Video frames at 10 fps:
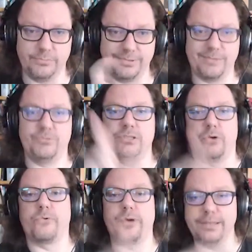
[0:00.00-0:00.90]
there is
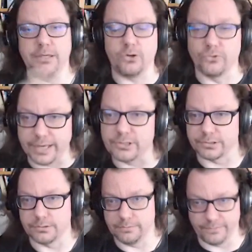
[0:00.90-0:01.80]
already
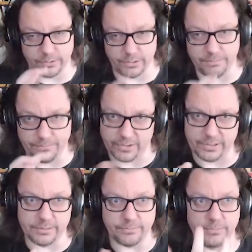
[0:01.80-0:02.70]
connection, very
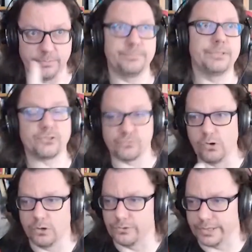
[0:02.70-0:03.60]

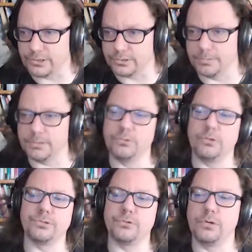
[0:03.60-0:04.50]
strong connection between
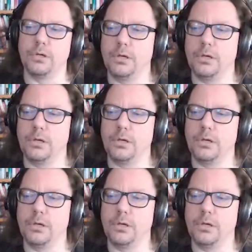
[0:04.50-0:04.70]
those two.